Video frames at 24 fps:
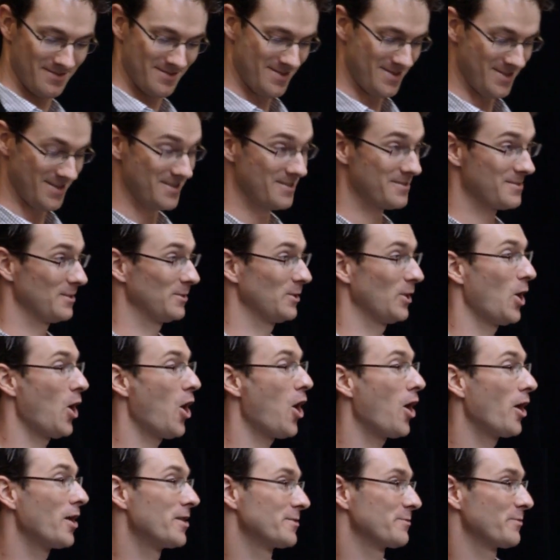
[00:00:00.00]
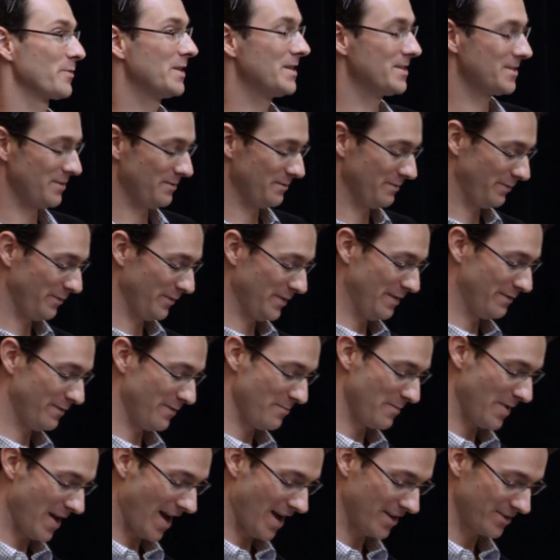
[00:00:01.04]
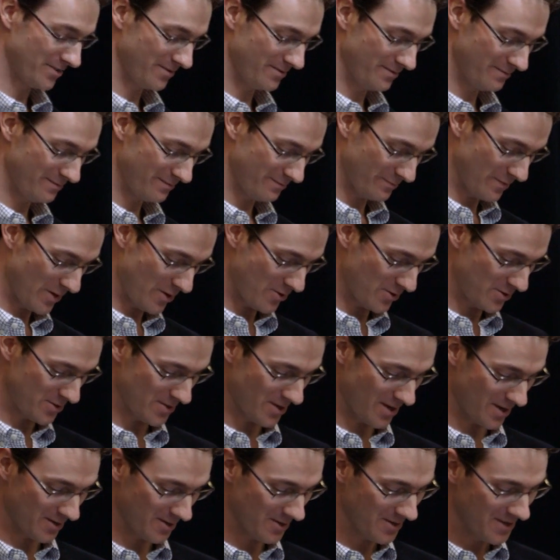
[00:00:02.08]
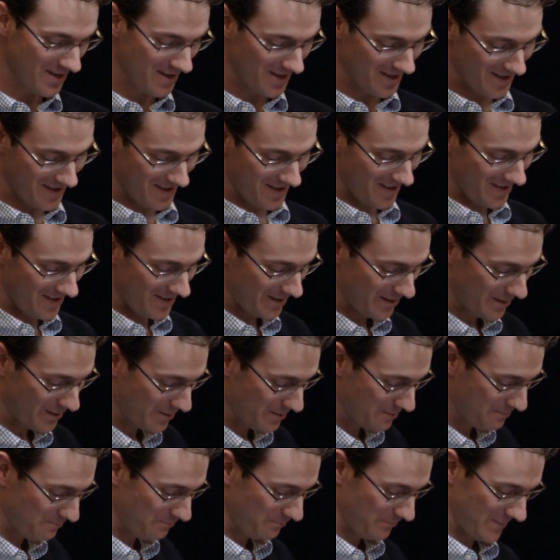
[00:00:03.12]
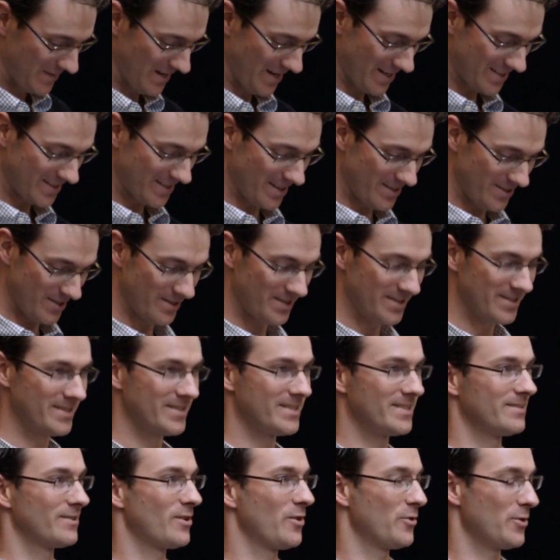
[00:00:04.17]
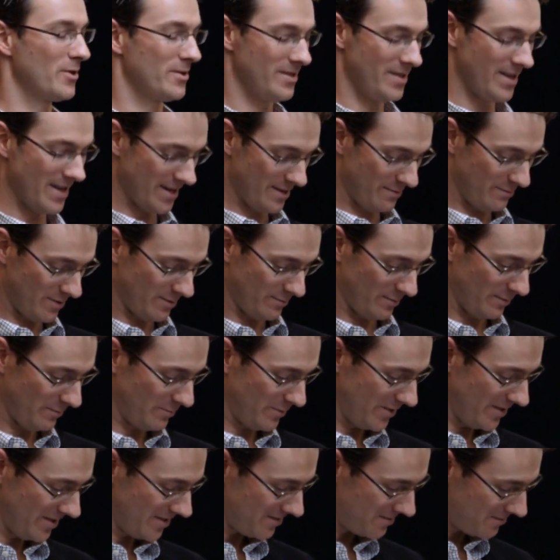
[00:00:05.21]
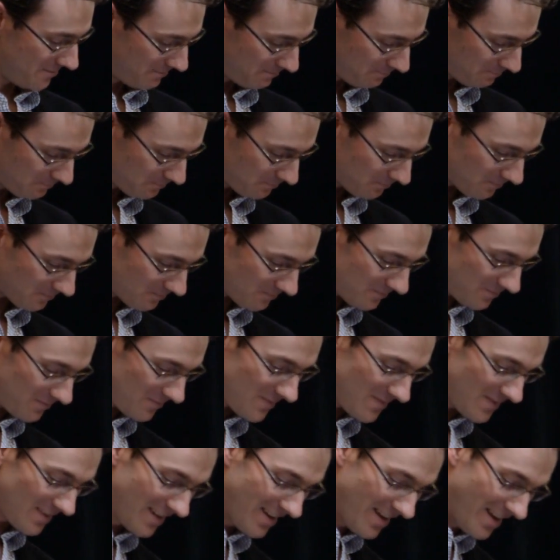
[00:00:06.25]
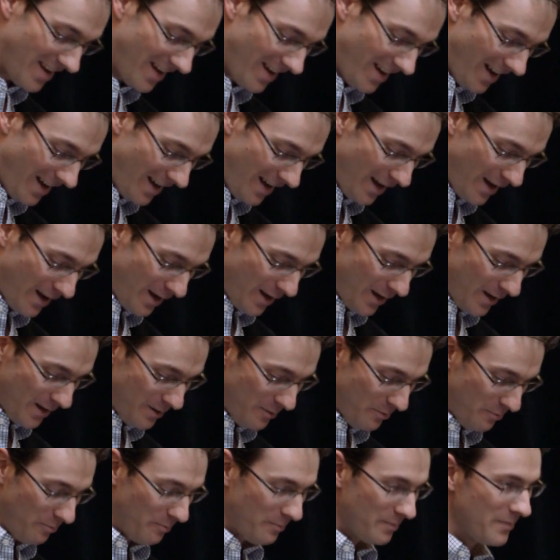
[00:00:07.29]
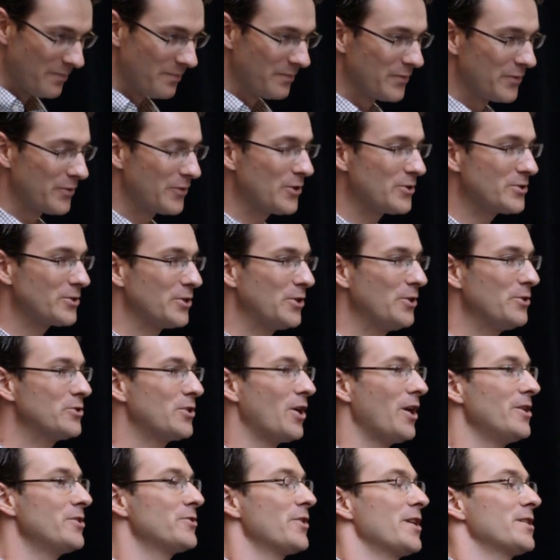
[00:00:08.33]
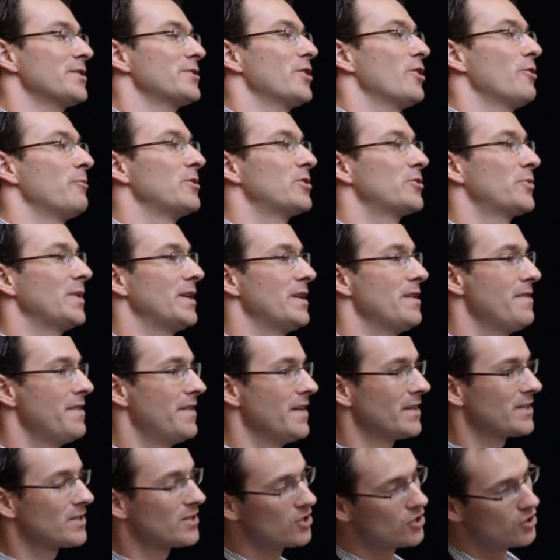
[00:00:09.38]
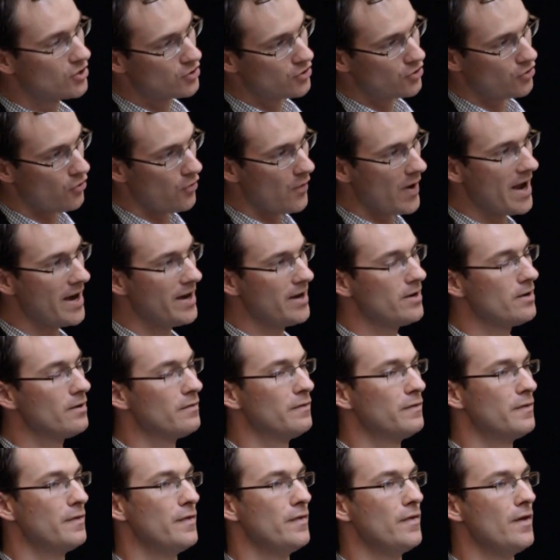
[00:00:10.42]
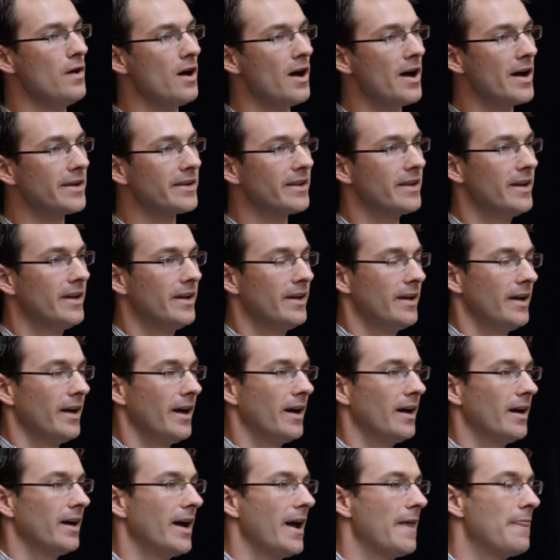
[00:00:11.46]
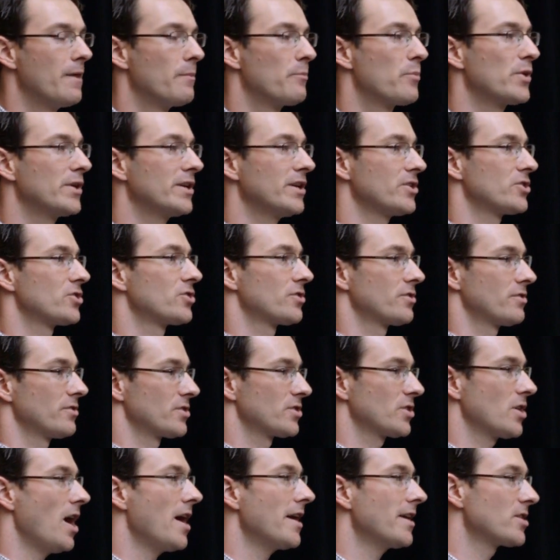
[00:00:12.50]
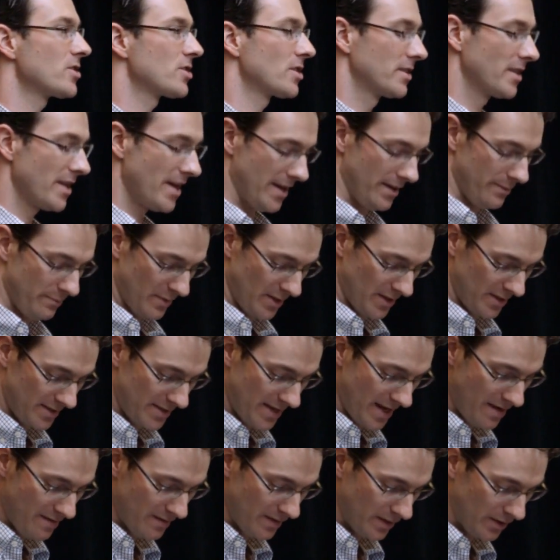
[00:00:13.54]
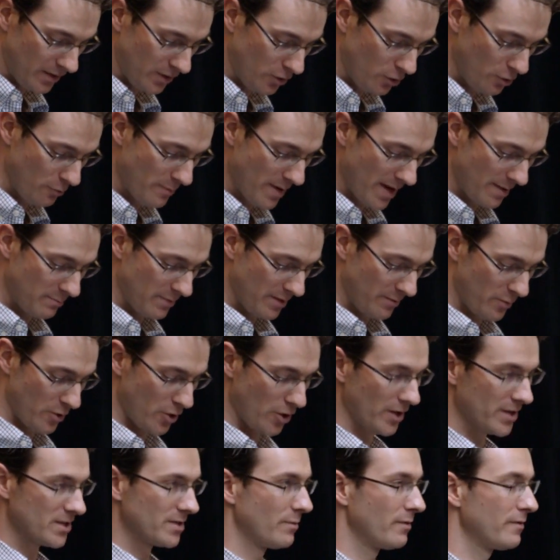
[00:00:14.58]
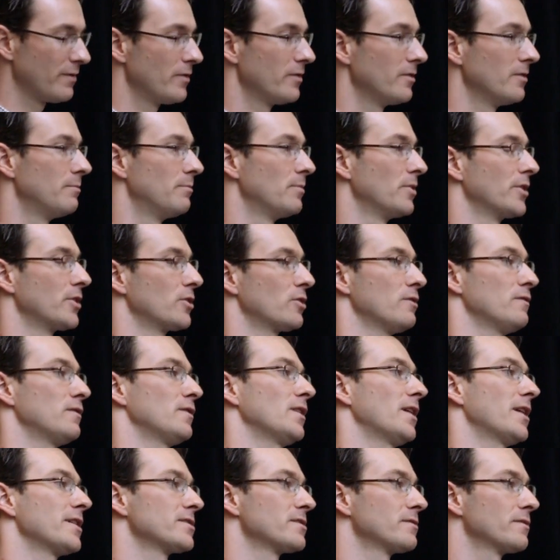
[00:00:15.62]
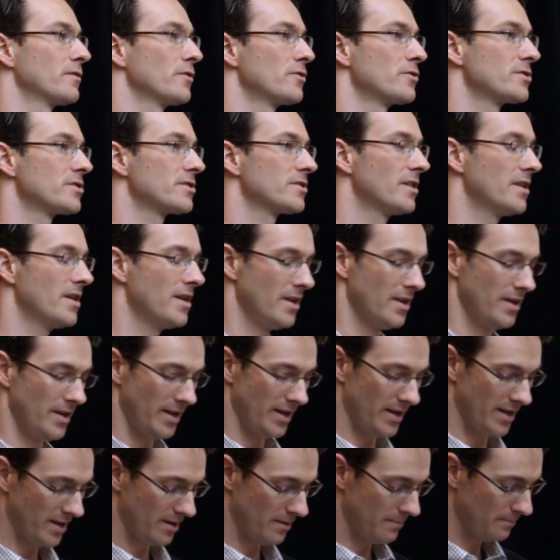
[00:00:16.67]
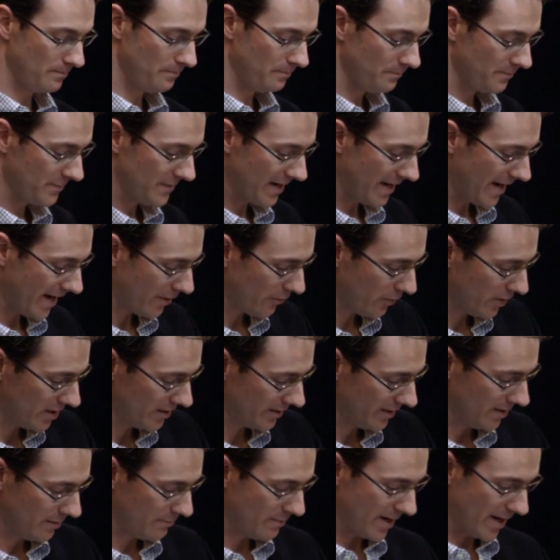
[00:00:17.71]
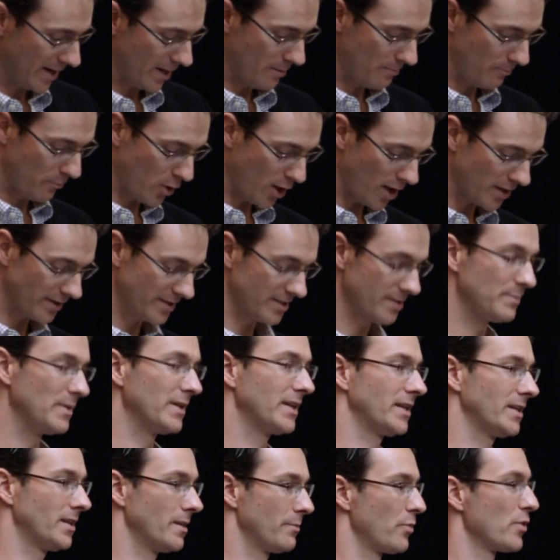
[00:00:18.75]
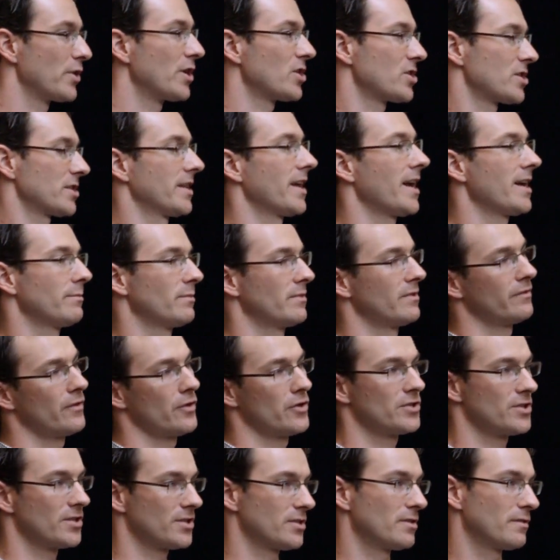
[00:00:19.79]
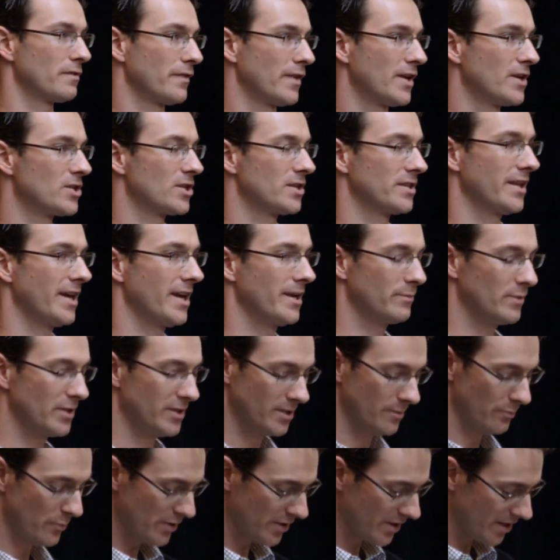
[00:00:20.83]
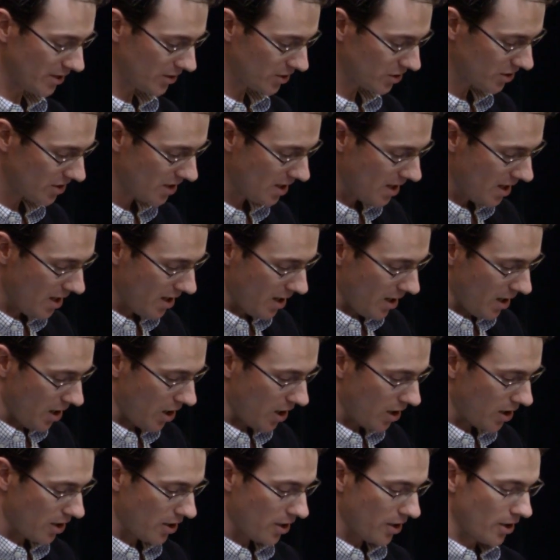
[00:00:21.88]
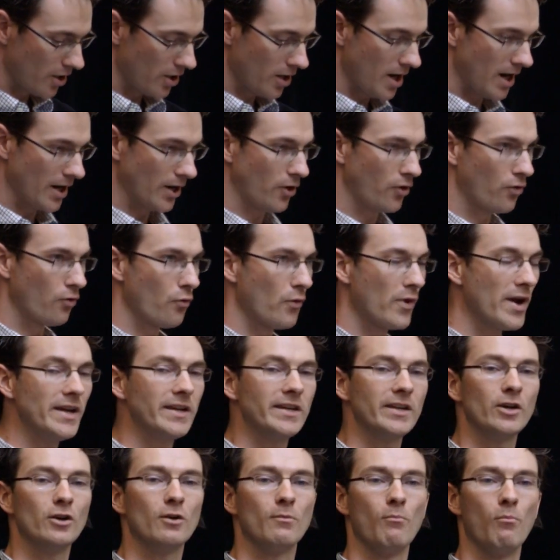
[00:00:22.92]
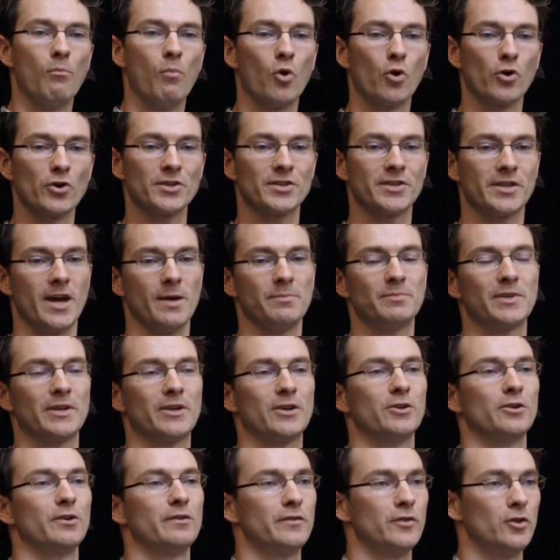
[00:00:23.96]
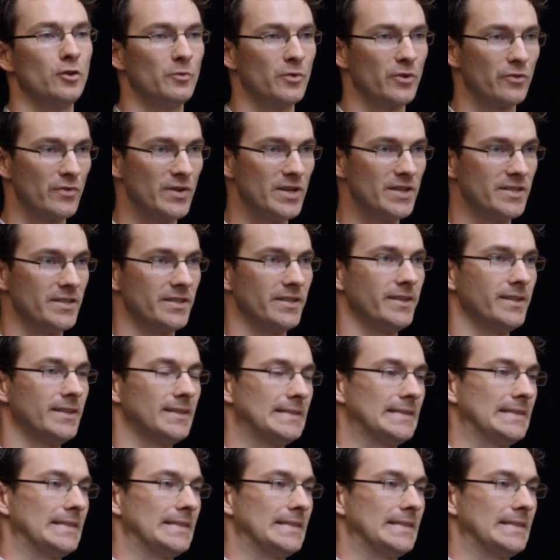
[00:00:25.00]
The law is reason free from passion, from Aristotle. Yes, I just quoted that in a public place. There's a huge contrast, though, between this trend of thought and the Scottish Enlightenments, David Hume, Edmund Burke, some of the political philosophers that I greatly admire. Broadly speaking, the British Enlightenment versus the French Enlightenment. The British are a great deal more skeptical of human reason.